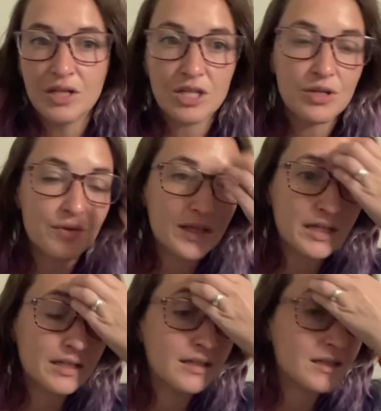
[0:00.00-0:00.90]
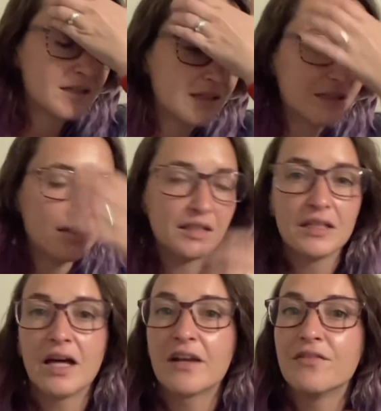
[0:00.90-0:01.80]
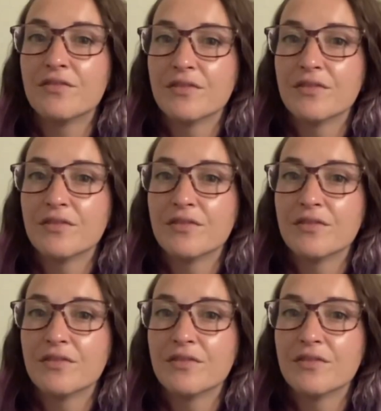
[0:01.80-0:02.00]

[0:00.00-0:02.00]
you get a lot of,